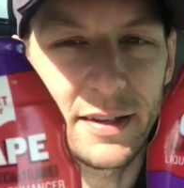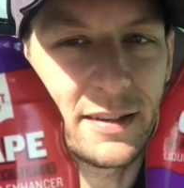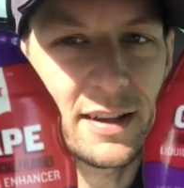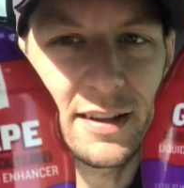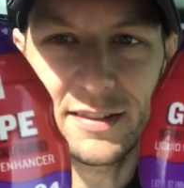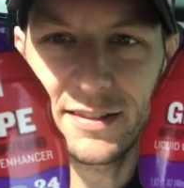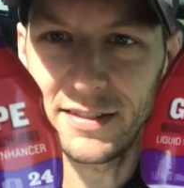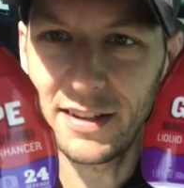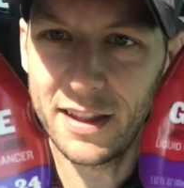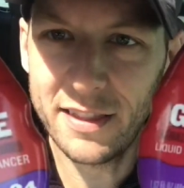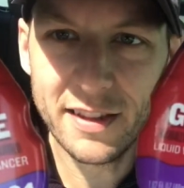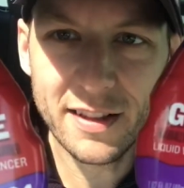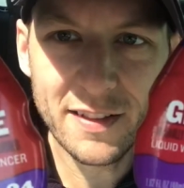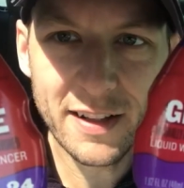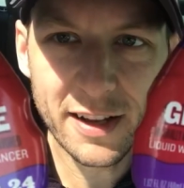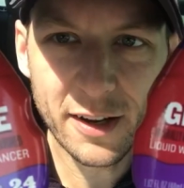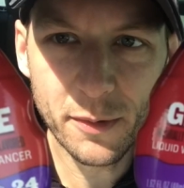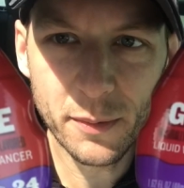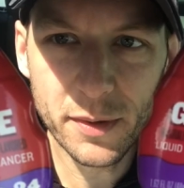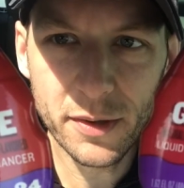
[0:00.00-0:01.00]
It tastes nothing
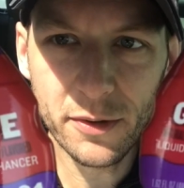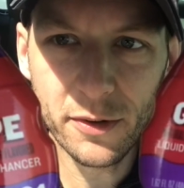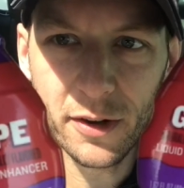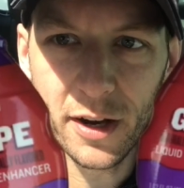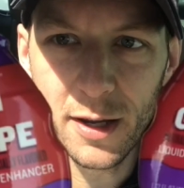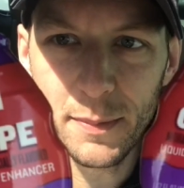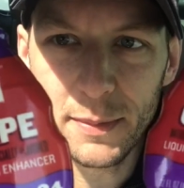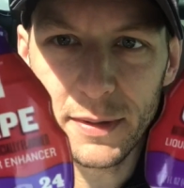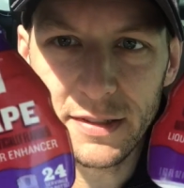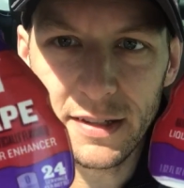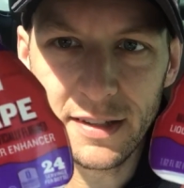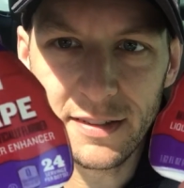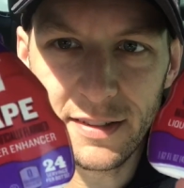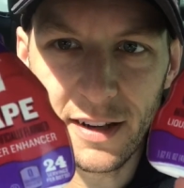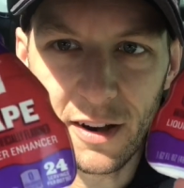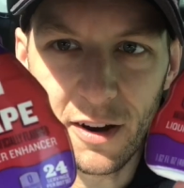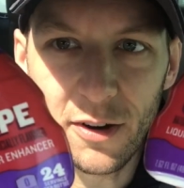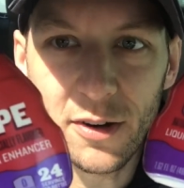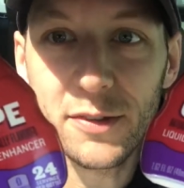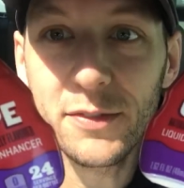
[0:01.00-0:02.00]
like a real grape. It tastes
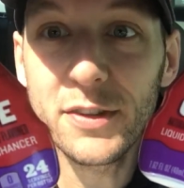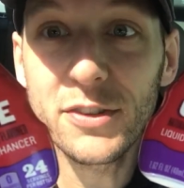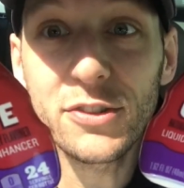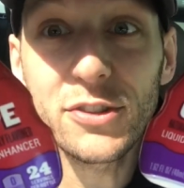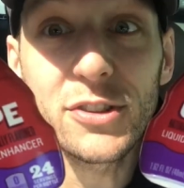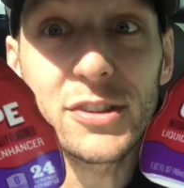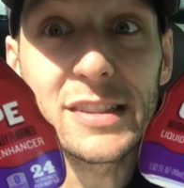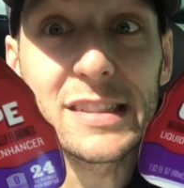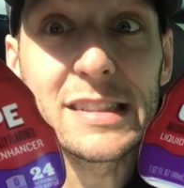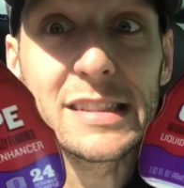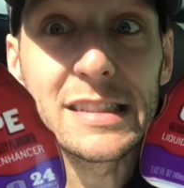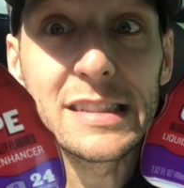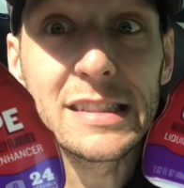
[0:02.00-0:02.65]
like artificial